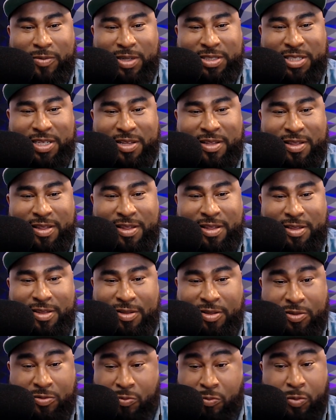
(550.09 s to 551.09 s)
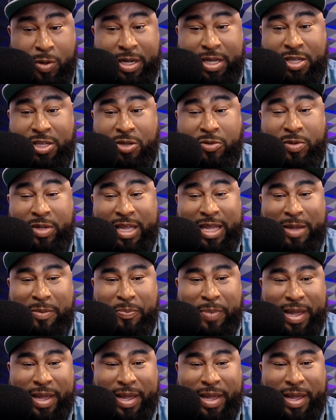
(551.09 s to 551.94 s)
Which is what you get